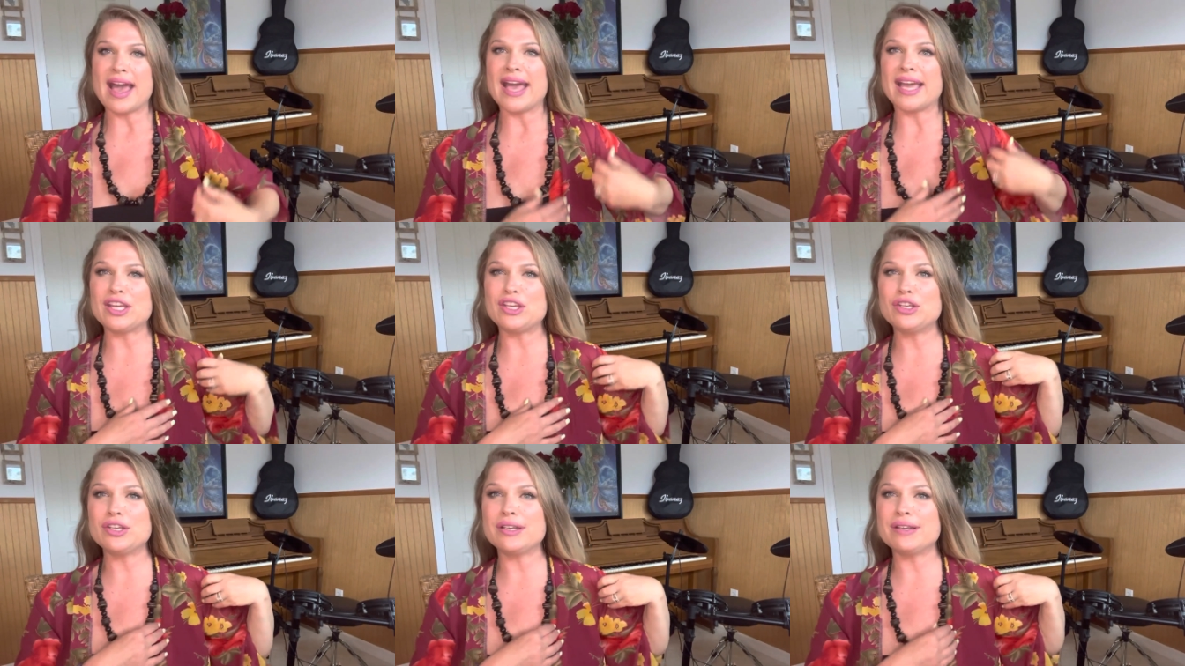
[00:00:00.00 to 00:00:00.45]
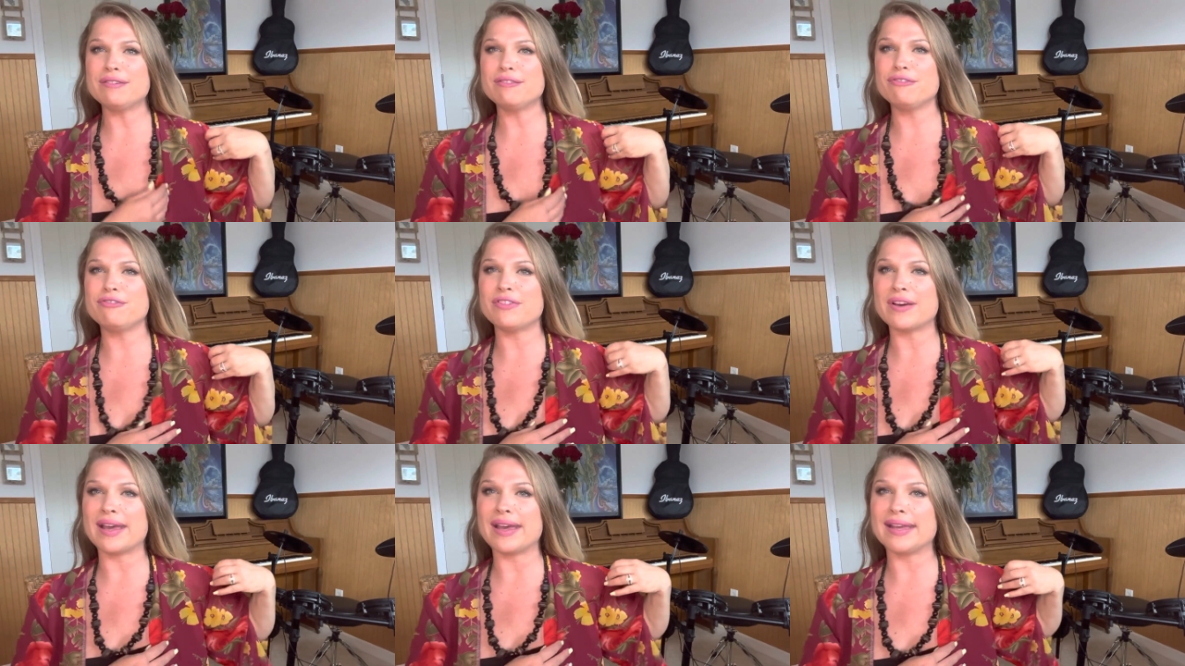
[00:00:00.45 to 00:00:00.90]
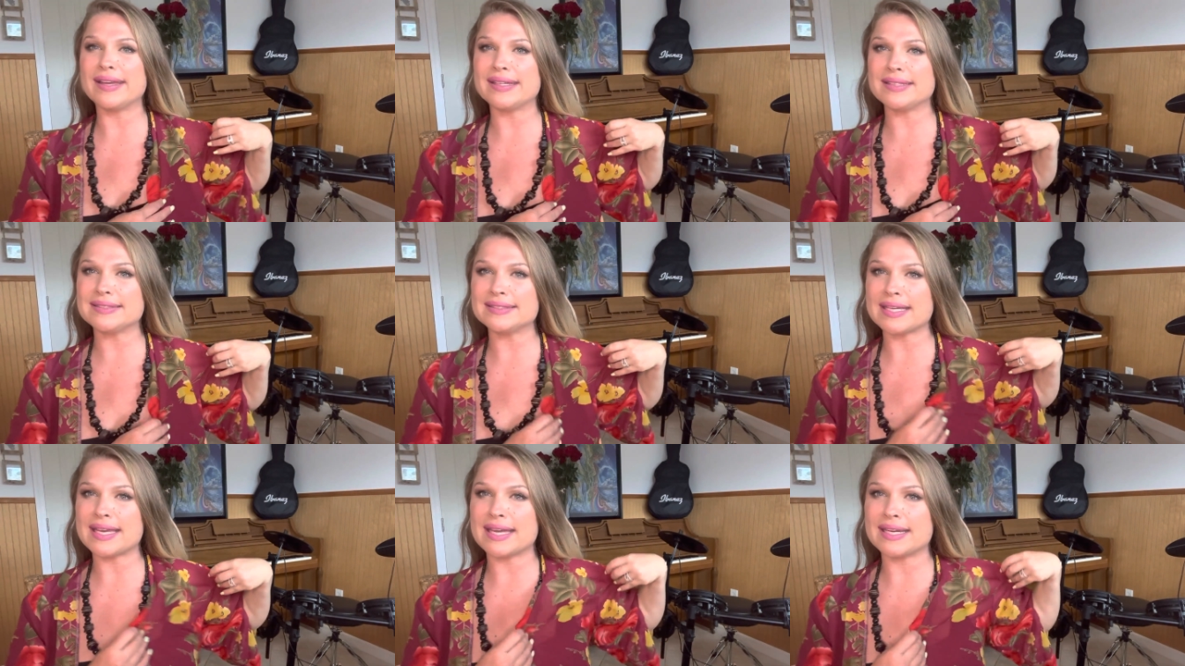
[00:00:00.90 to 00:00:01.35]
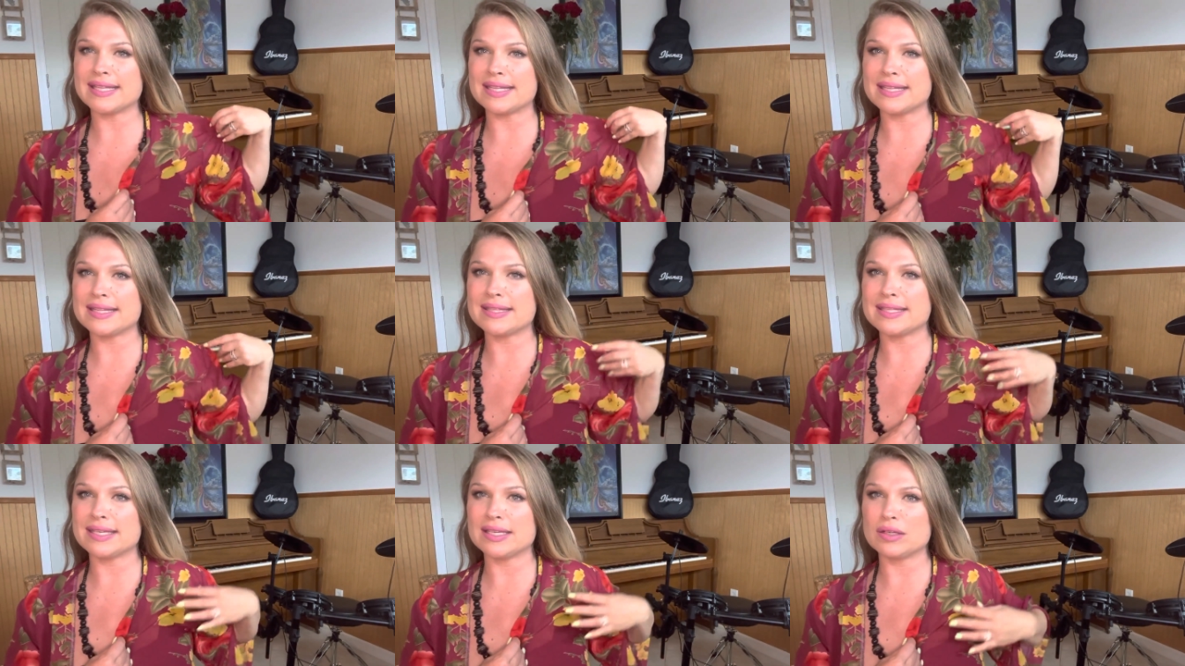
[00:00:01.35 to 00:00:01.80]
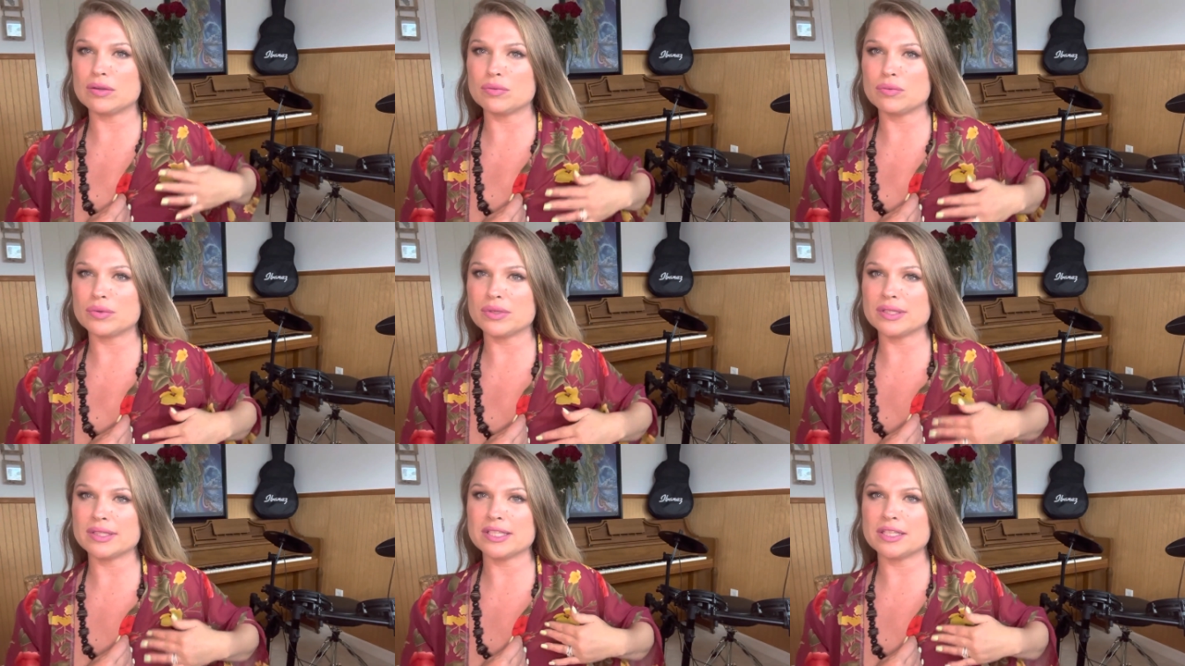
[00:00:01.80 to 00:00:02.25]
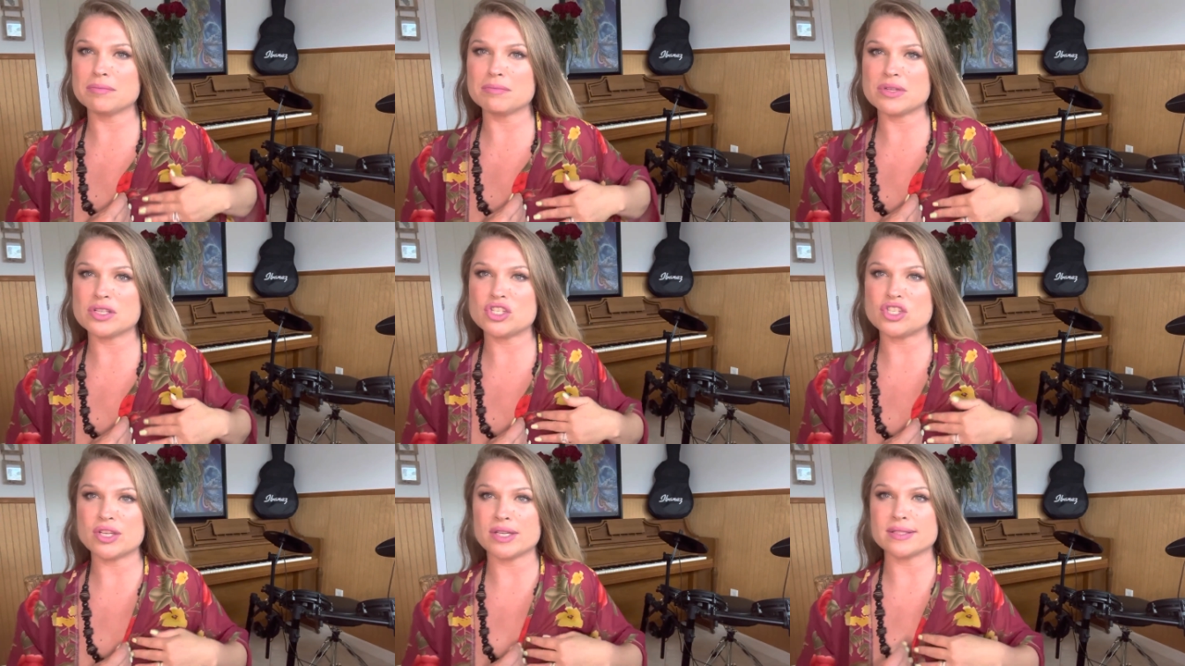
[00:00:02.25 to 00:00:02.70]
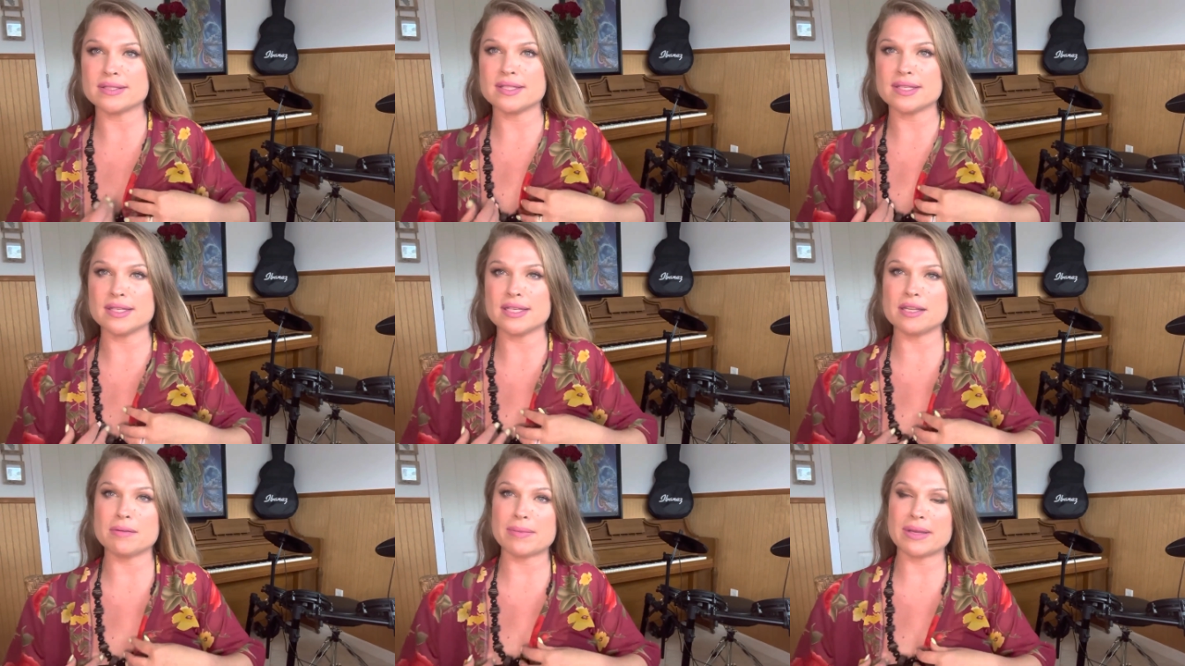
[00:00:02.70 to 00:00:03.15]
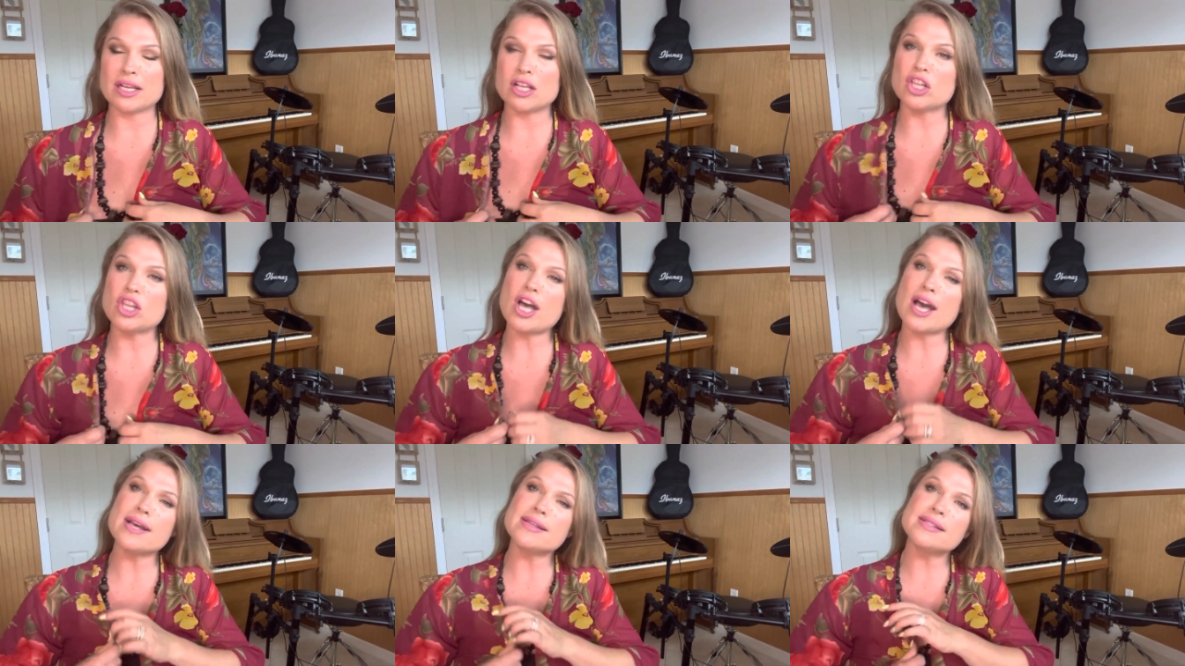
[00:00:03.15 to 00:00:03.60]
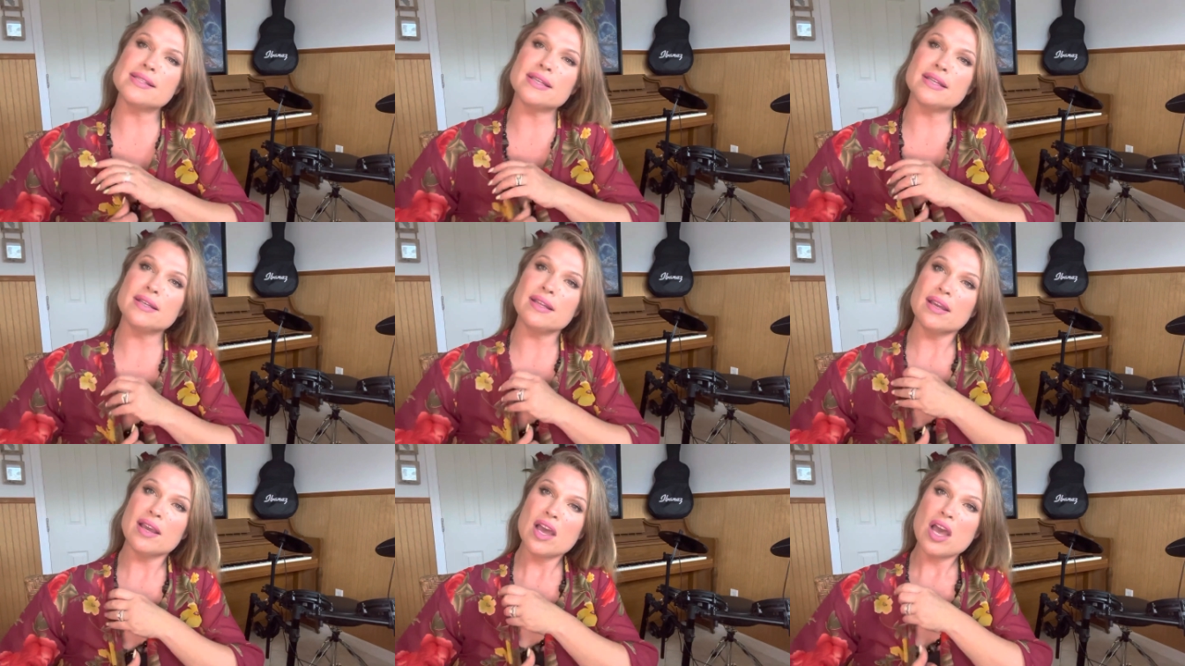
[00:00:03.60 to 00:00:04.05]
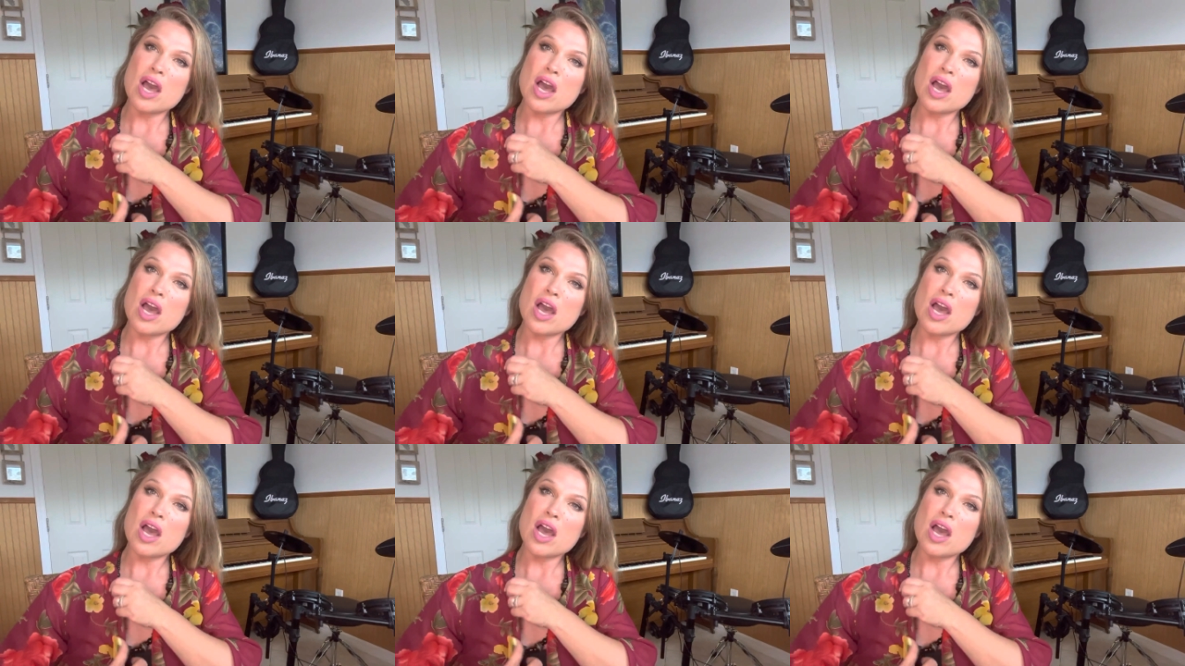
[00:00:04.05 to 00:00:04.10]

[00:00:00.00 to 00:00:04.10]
I couldn't find anything really magenta in my closet.